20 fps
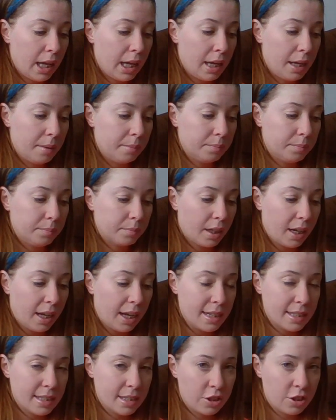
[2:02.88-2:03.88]

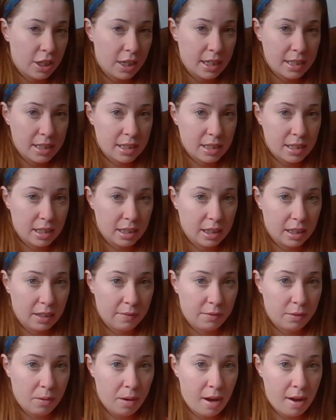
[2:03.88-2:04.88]
I suggest
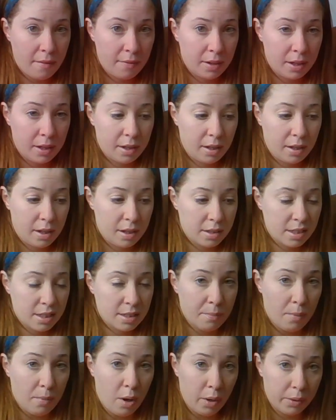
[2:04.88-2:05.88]
if you have a
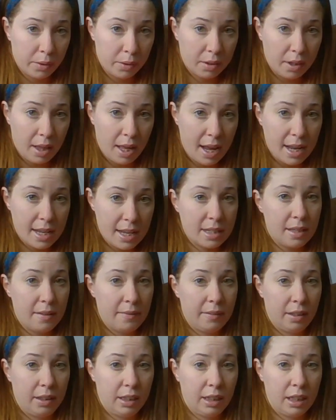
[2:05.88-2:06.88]
smaller glass,
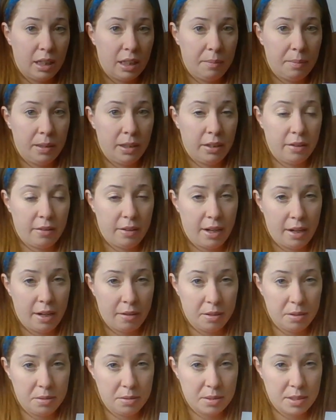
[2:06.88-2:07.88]
definitely keeping your
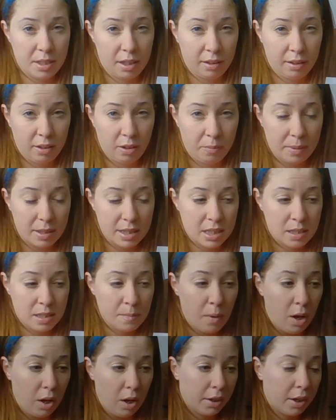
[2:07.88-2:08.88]
arrows a little bit
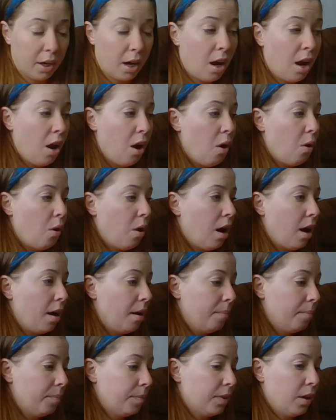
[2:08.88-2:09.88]
smaller.
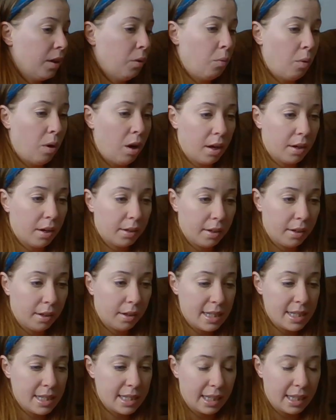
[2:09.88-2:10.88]
The water
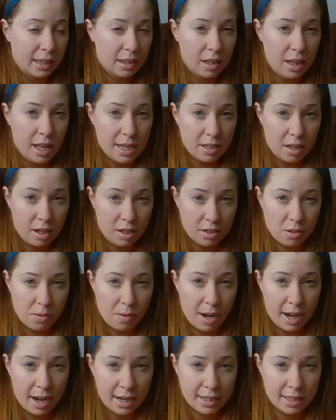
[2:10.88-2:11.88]
inside the glass also
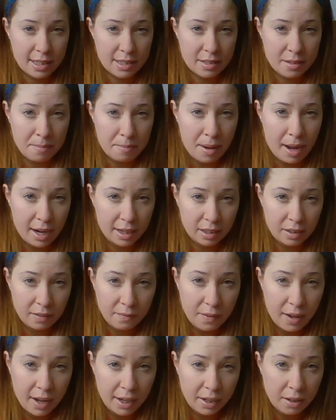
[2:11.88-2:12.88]
acts as a
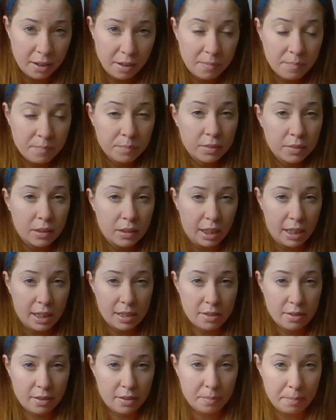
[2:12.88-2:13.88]
magnifier.
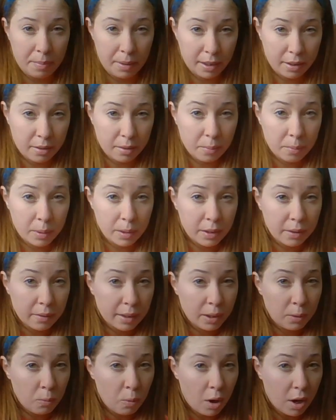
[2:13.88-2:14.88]
Things look bigger when they're
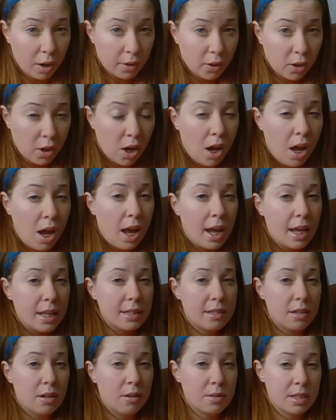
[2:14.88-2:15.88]
in water. And
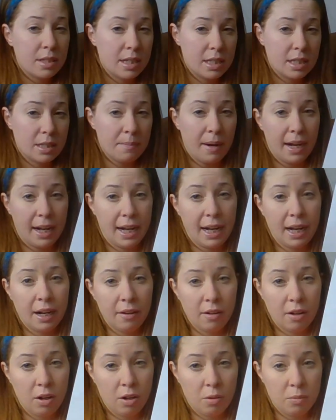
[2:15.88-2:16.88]
so since my
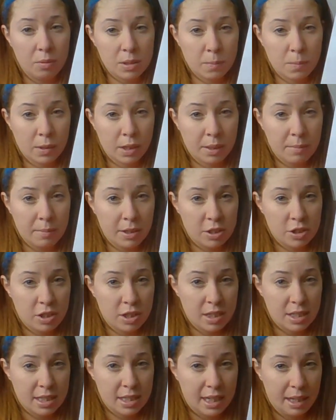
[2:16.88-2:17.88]
arrow was pretty much
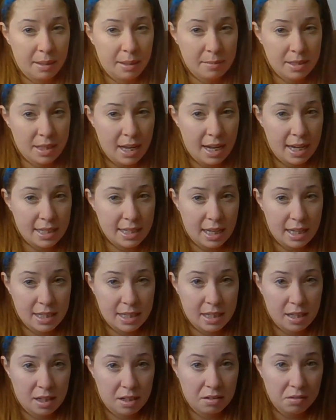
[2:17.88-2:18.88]
the same size as
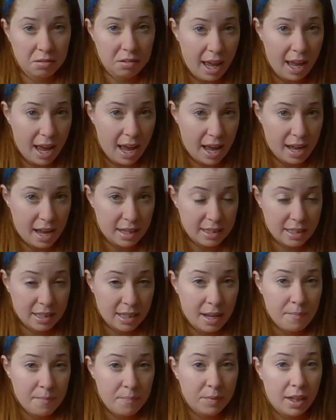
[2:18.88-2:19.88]
the glass
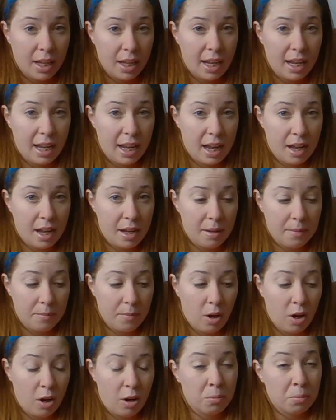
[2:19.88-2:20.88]

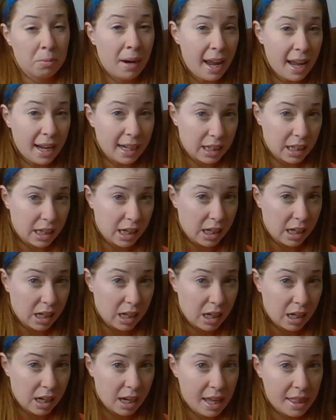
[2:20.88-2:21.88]
already,
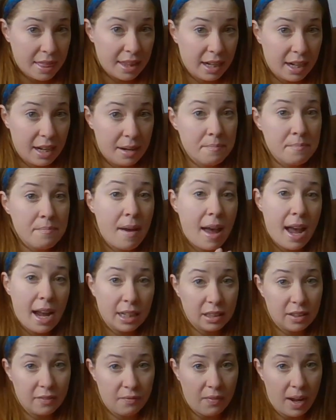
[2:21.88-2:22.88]
and then it
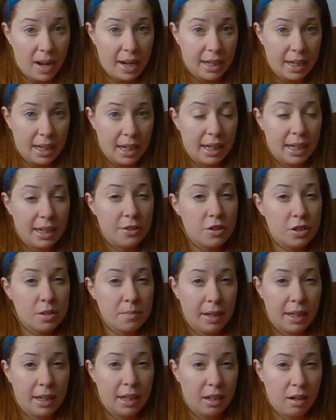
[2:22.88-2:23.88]
magnified it, it just
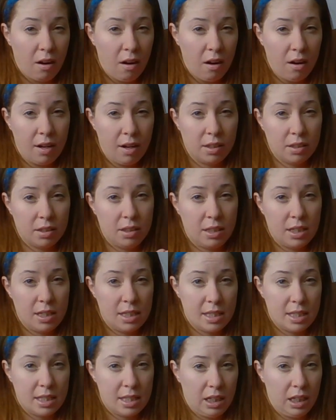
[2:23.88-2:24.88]
made it hard to
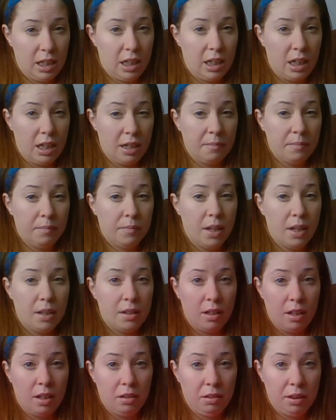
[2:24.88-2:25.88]
see
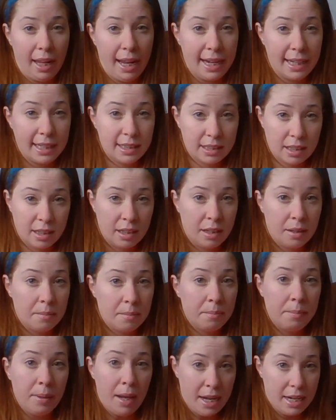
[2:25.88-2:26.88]
the light
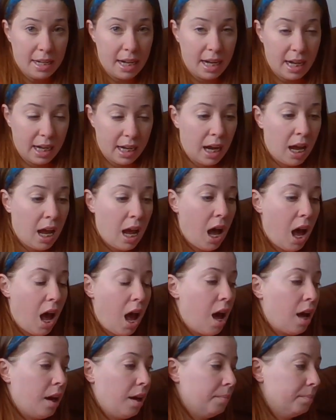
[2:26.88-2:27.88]
bending.
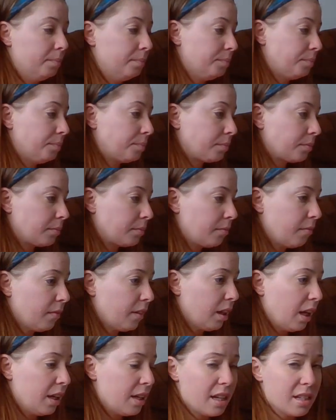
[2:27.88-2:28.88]

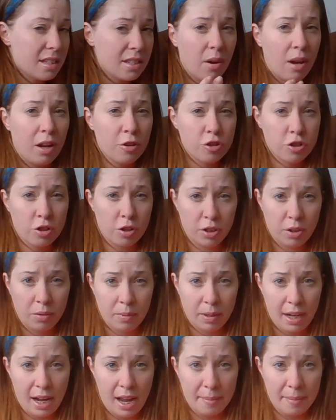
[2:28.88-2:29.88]
So I'll show you
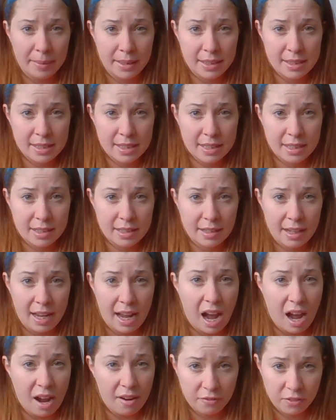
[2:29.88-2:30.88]
what happens
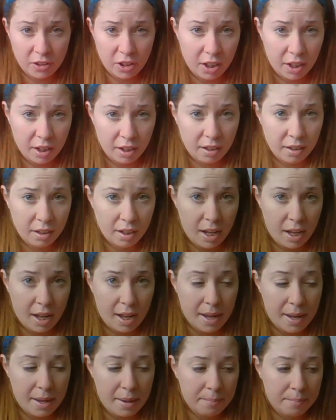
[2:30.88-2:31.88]
after,
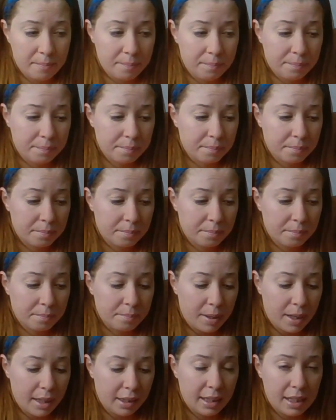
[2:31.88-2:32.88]

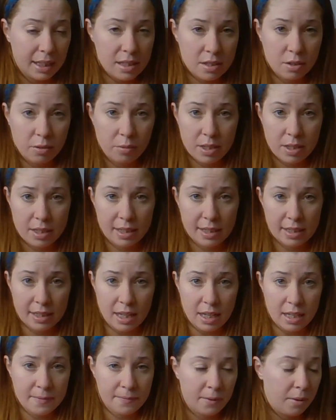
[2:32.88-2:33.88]
but let's do a
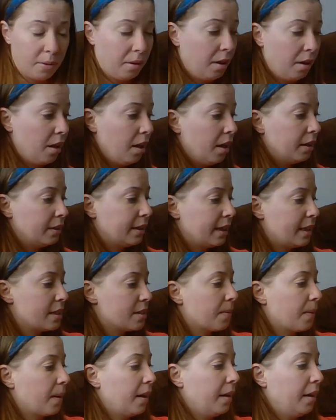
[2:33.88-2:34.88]
successful
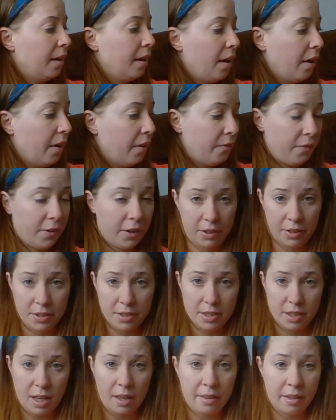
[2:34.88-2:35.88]
test run
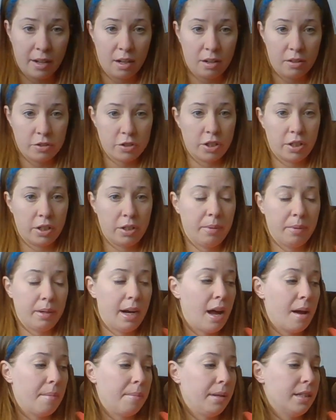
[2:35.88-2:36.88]
first, and then I'll show you what
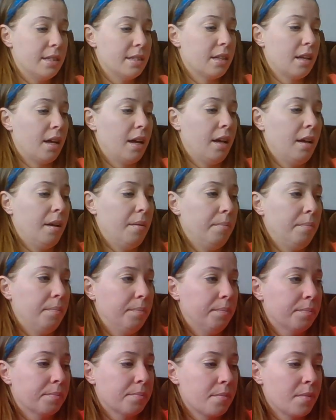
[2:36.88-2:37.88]
happens
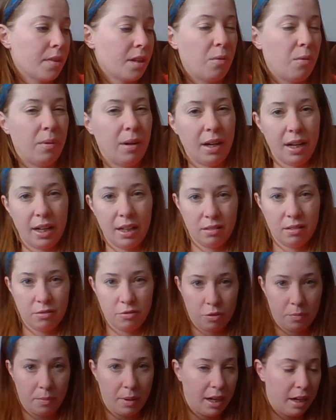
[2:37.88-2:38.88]
when I
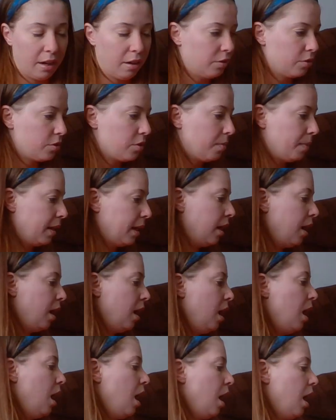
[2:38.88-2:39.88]
drew my arrow too
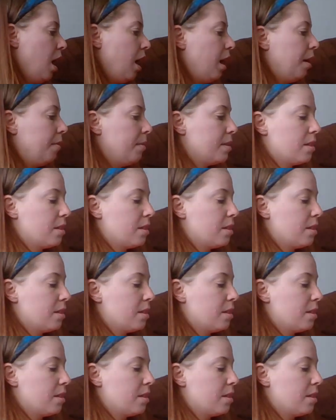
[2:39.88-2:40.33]
big.